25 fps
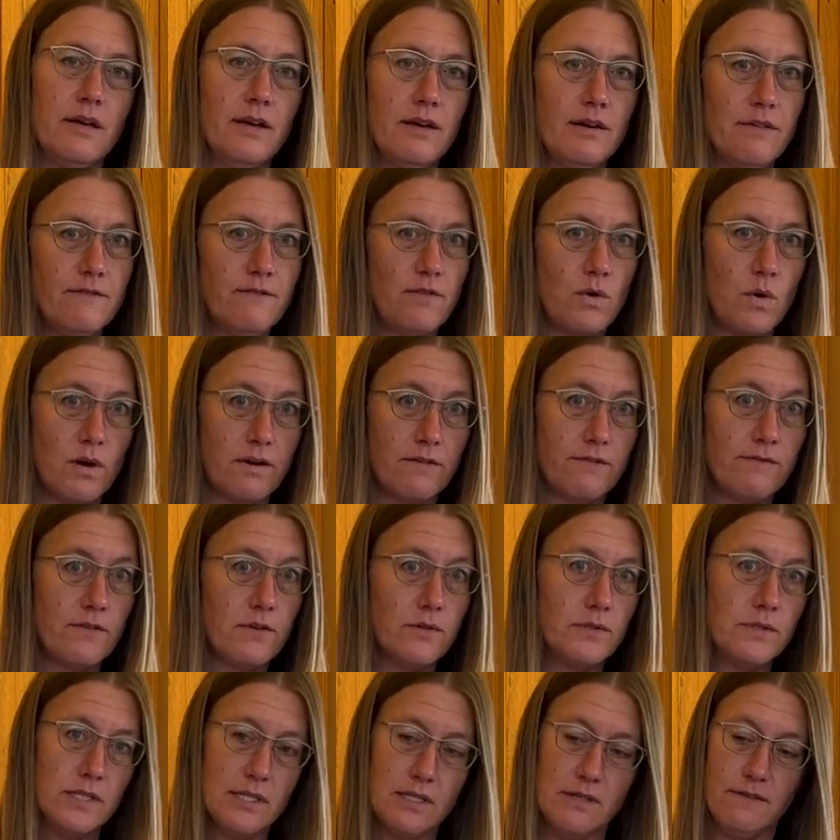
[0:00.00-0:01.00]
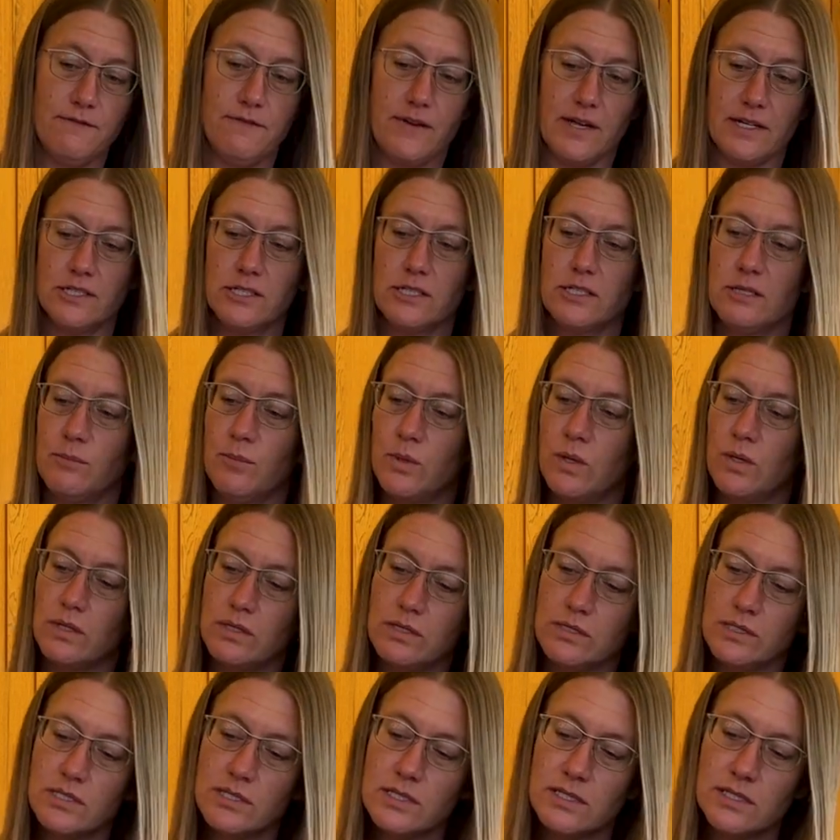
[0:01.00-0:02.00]
for fruits and
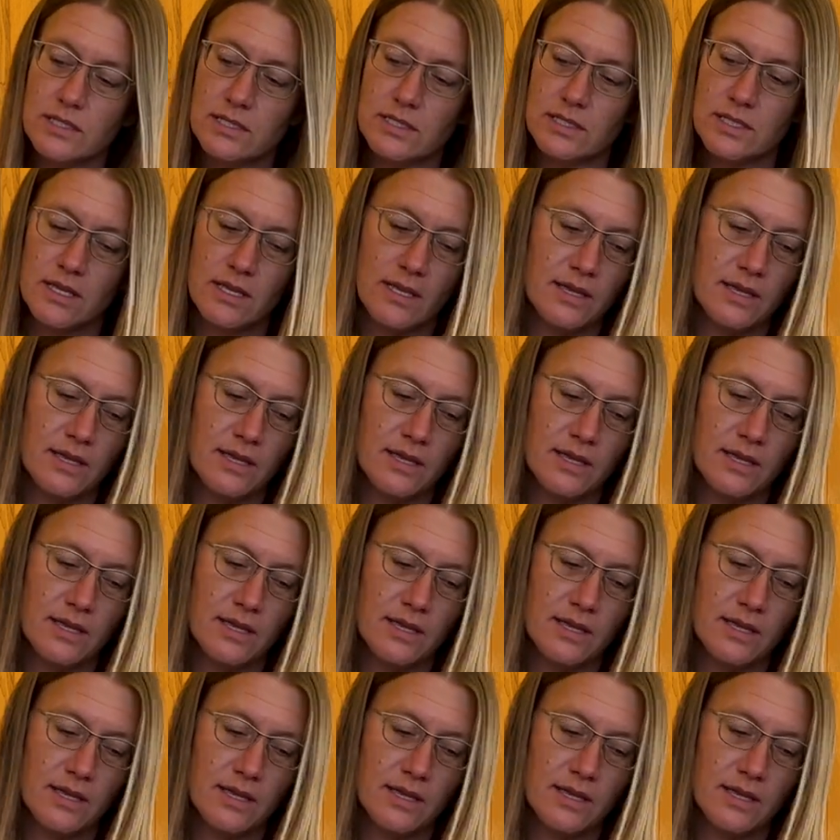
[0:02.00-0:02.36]
vegetables